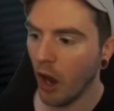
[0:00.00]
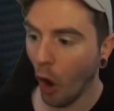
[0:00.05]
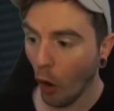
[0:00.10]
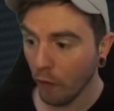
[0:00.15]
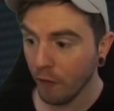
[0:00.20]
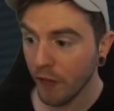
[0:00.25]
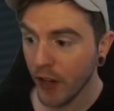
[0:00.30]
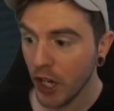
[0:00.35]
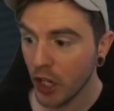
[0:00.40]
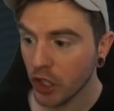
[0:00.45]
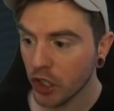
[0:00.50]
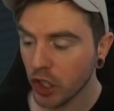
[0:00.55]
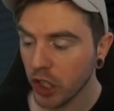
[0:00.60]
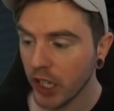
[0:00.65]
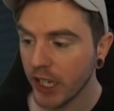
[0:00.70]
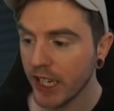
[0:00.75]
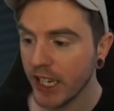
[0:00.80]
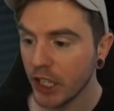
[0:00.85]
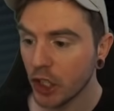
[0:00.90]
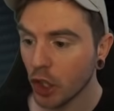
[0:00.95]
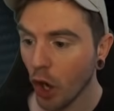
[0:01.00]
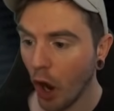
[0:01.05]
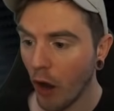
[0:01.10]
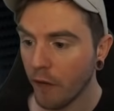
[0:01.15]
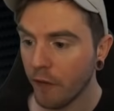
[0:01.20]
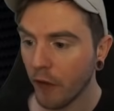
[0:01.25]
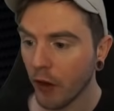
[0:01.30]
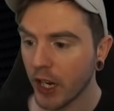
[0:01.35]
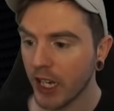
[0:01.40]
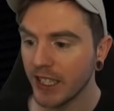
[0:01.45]
Obviously, he's
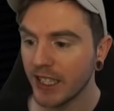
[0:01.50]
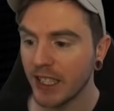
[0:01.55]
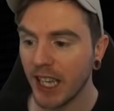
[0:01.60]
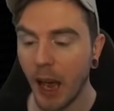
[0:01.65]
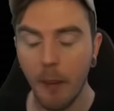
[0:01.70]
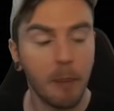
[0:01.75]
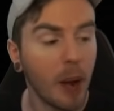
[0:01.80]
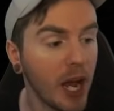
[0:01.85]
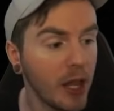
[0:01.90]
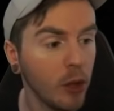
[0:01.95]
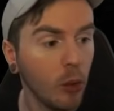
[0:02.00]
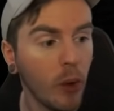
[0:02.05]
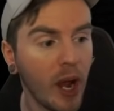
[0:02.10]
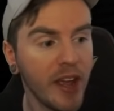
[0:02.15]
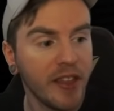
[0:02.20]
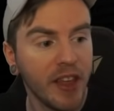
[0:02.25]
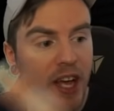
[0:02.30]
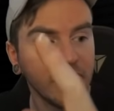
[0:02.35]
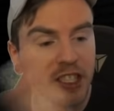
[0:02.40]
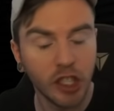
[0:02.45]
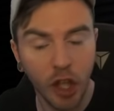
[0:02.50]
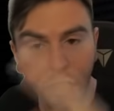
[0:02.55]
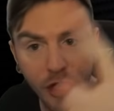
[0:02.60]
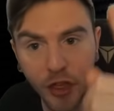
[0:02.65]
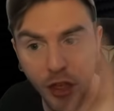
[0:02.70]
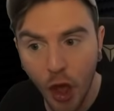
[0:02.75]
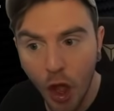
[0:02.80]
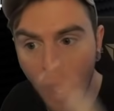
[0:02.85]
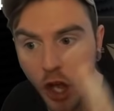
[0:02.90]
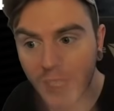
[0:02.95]
got a fucking set. By the way, that is the
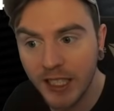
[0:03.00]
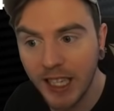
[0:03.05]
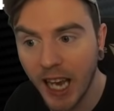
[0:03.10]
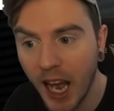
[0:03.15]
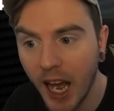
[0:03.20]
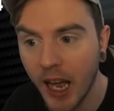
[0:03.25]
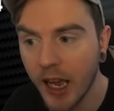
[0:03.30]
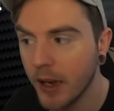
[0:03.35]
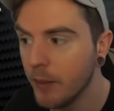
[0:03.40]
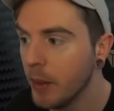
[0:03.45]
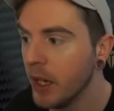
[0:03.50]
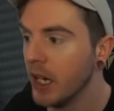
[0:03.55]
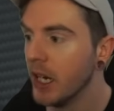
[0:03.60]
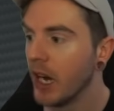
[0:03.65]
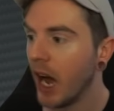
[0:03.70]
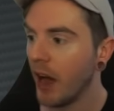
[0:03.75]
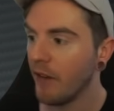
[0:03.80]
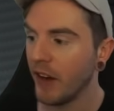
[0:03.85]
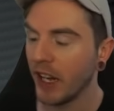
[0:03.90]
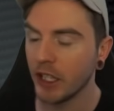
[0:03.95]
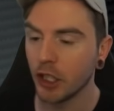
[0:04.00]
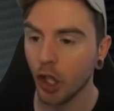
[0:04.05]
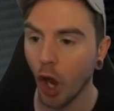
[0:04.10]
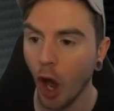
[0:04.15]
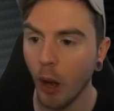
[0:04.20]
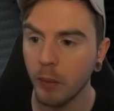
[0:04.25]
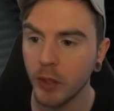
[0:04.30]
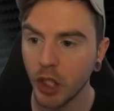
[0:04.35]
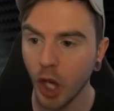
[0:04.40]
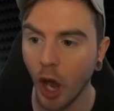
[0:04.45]
third time I've had
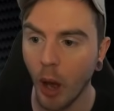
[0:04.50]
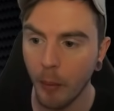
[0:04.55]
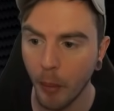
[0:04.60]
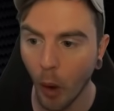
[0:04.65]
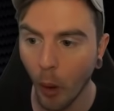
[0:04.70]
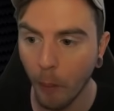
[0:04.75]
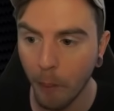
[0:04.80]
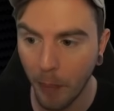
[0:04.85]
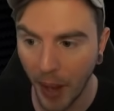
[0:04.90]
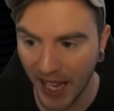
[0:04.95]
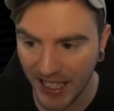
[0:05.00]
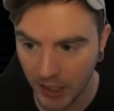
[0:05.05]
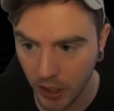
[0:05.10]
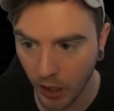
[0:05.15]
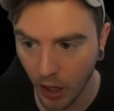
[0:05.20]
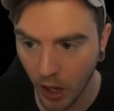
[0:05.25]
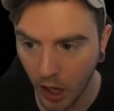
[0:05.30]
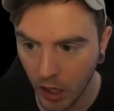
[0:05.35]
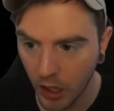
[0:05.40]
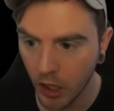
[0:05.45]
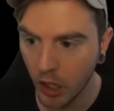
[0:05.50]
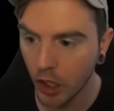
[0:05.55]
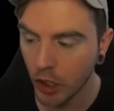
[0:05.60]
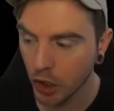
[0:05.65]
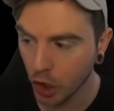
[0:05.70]
top or better.